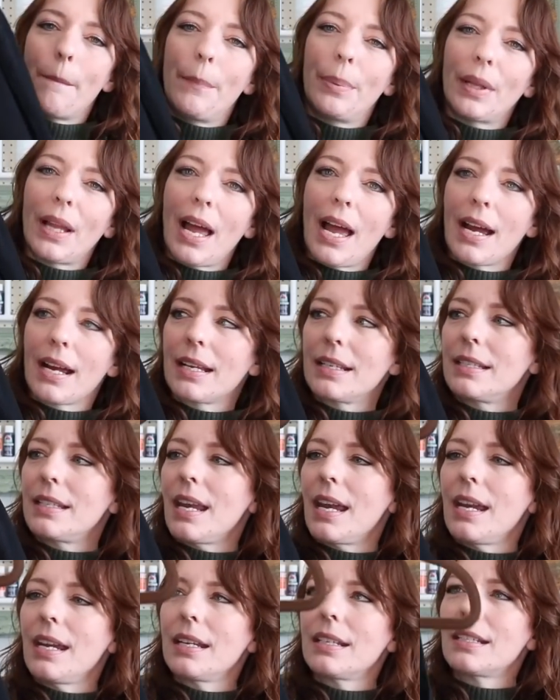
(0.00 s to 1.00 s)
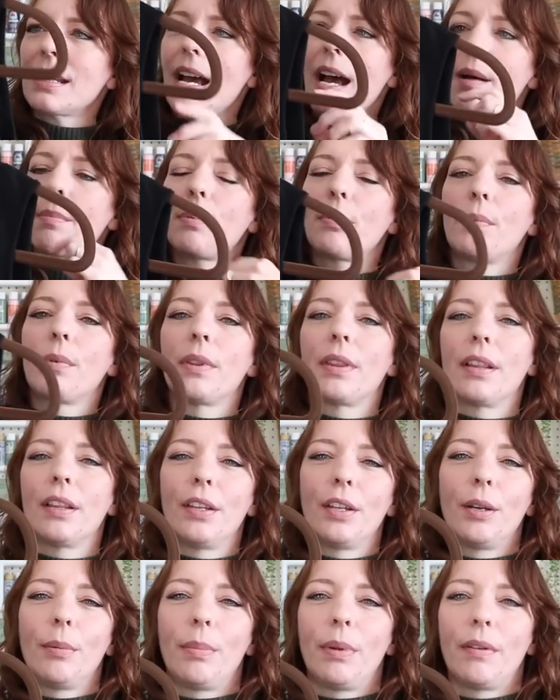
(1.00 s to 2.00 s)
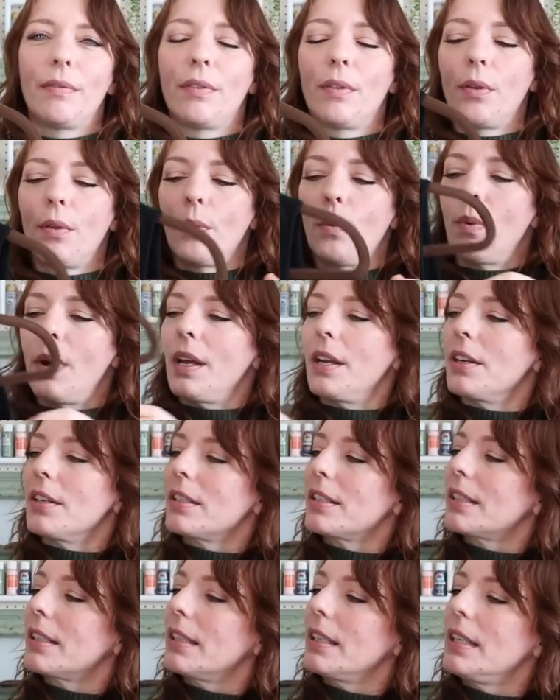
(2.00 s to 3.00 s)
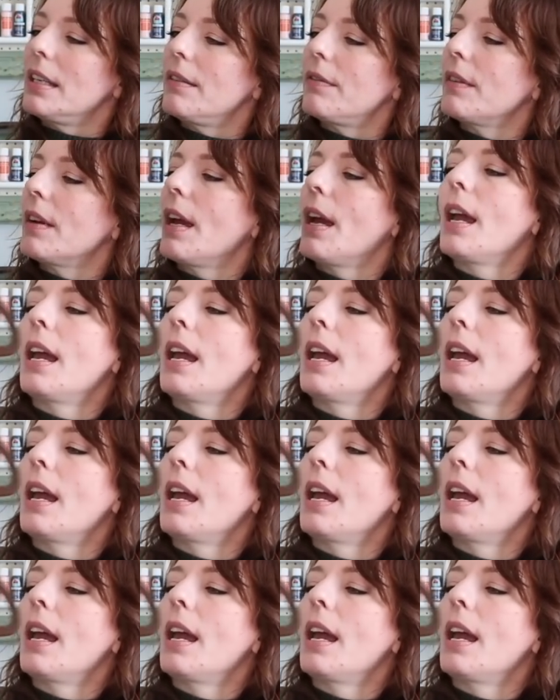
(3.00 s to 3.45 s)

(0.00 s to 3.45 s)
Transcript: black tank top with a little bit of a wider sleeve.